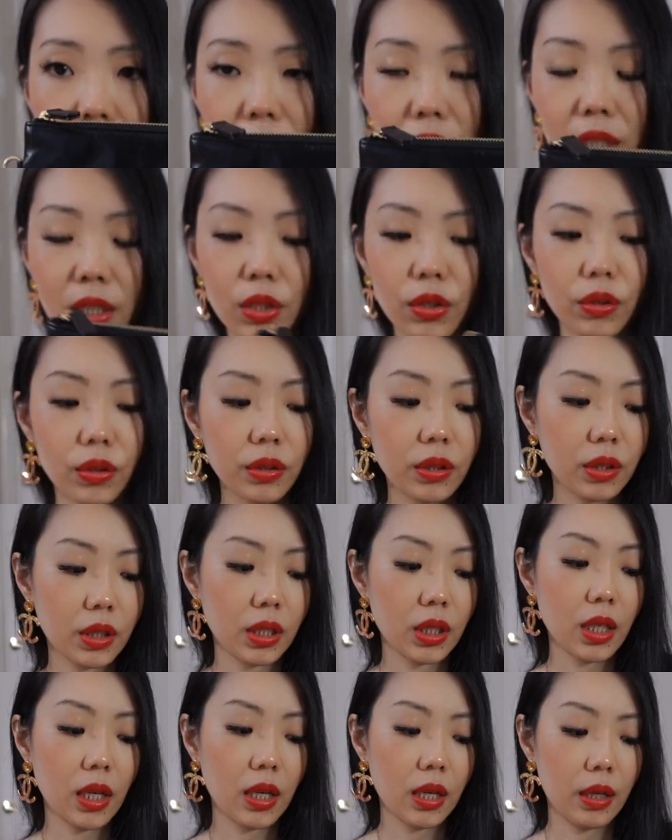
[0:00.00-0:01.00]
They don't
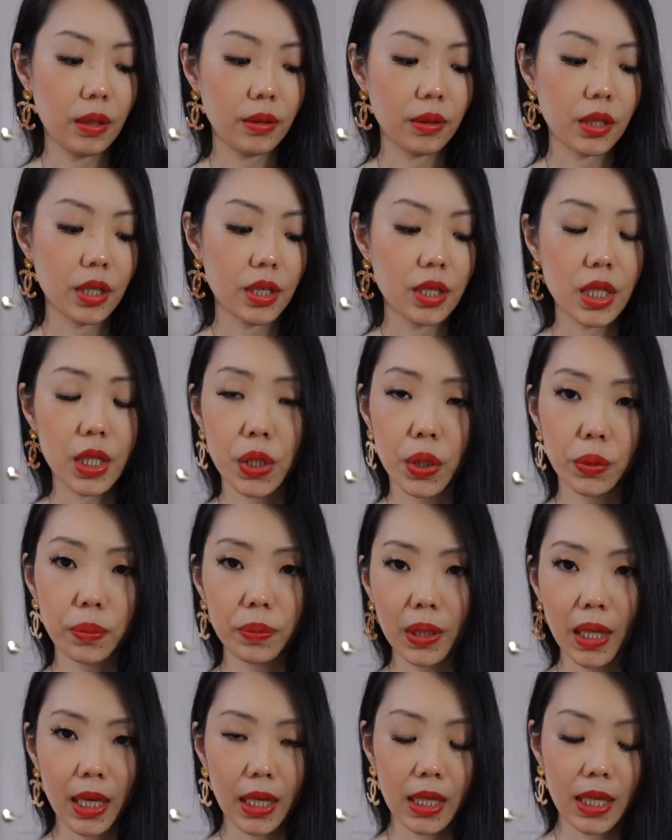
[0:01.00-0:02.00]
consider
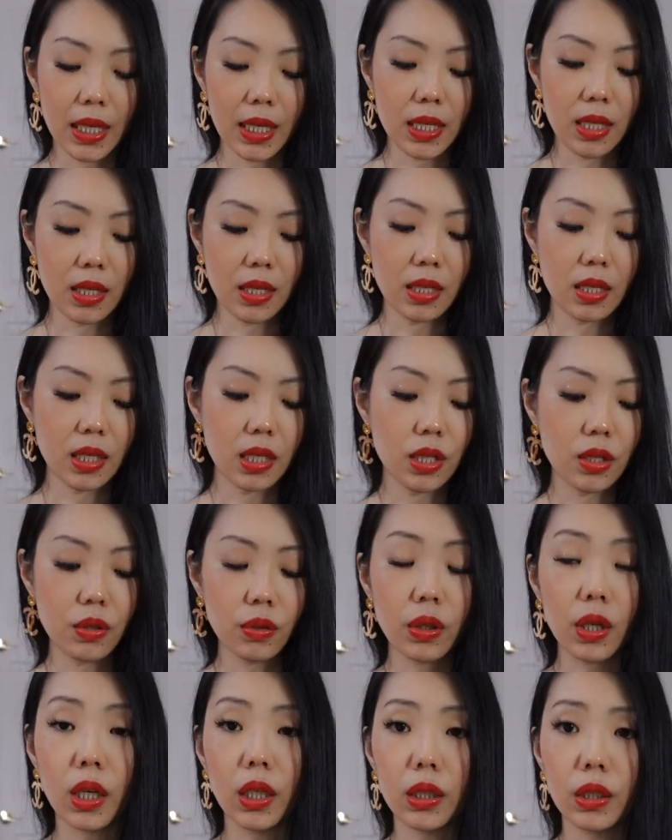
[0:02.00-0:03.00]
black as a seasonal
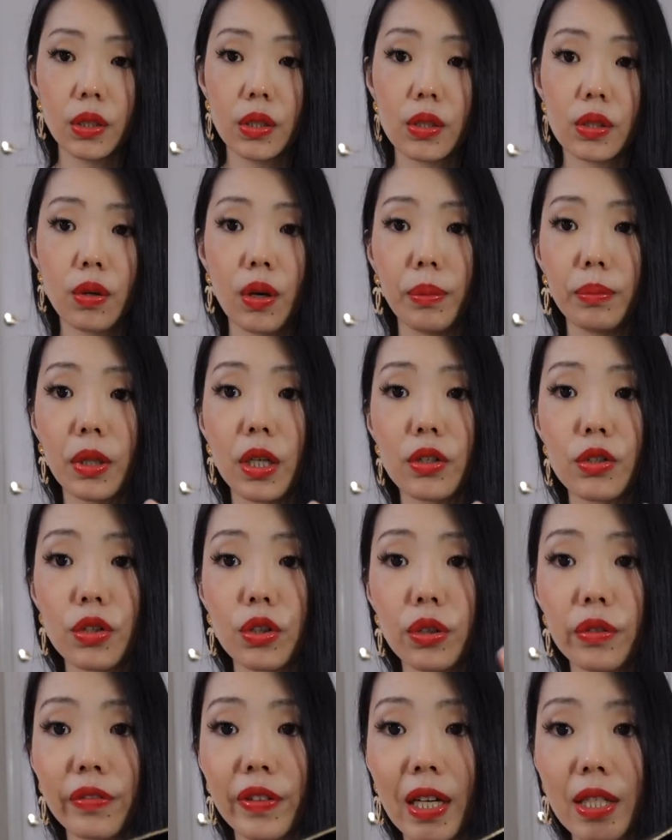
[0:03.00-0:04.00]
color, so I'm not
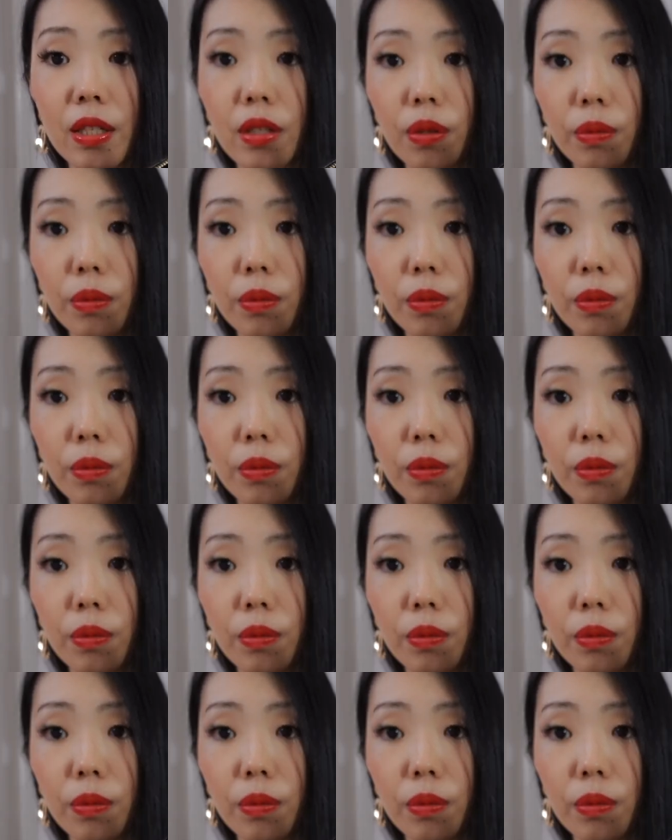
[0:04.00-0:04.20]
sure if that's